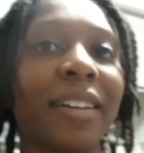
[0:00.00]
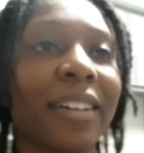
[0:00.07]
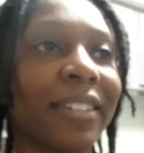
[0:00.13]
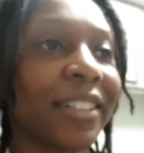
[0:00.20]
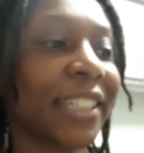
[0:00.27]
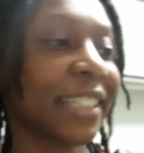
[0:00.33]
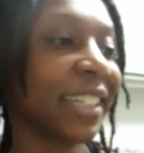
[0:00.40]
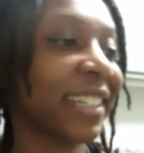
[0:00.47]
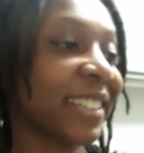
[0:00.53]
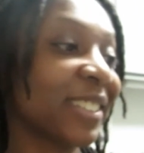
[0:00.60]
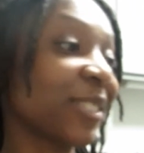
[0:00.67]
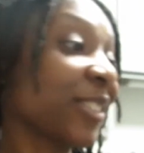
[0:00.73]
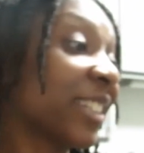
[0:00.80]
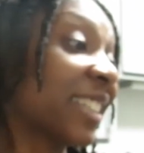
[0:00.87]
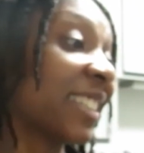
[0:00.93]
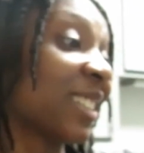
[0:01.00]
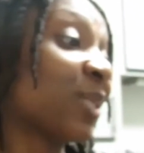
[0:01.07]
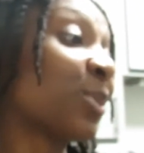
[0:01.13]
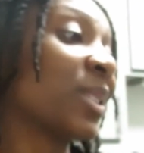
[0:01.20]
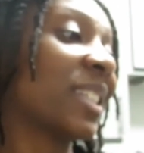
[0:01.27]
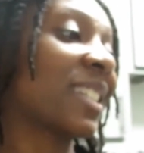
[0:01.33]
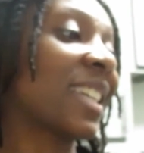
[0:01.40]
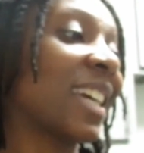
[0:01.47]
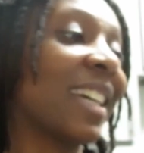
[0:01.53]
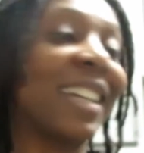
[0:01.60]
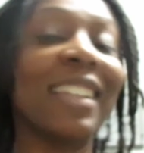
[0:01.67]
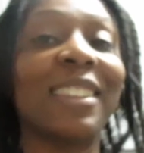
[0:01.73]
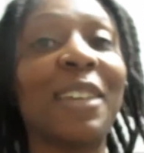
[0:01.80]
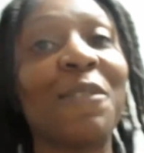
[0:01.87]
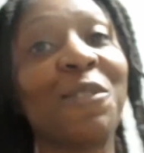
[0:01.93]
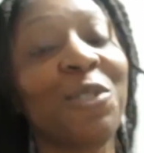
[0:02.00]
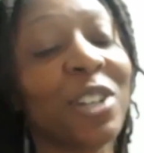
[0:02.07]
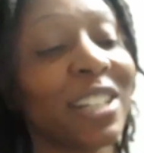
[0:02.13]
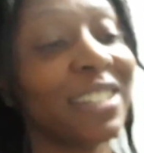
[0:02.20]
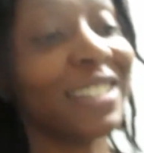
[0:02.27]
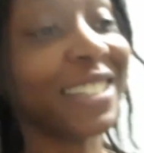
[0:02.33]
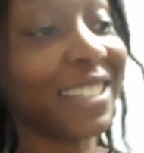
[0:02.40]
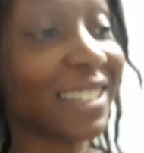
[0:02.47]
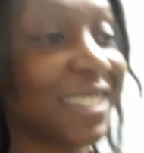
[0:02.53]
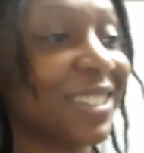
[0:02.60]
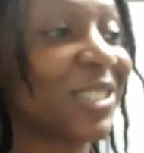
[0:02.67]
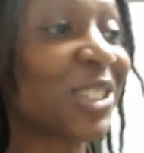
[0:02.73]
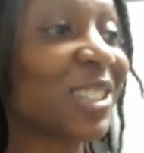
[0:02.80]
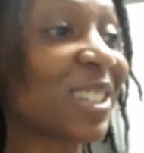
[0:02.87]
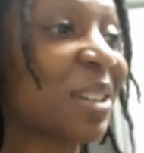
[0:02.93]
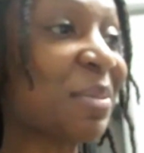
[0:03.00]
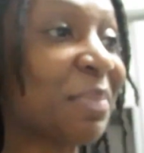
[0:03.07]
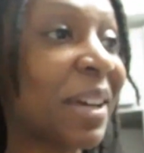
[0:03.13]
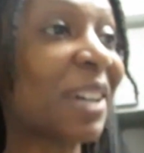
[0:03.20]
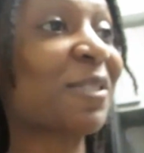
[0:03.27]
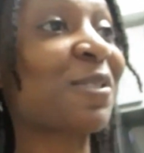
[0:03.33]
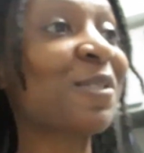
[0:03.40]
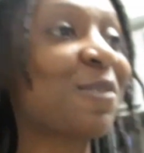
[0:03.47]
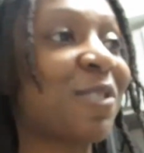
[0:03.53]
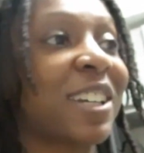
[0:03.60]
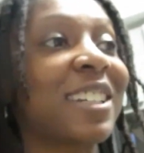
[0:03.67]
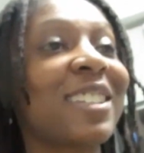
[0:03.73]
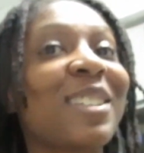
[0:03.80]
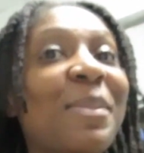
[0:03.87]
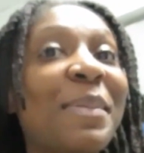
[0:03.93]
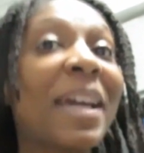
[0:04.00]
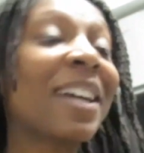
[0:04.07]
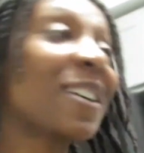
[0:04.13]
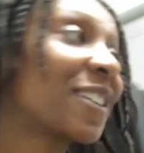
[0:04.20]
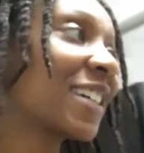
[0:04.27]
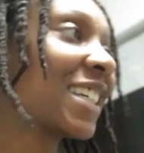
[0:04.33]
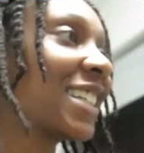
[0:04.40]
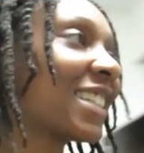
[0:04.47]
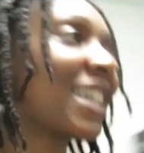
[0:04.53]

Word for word: Alright guys, so it is Wednesday, 11.46. Just got back from running some errands.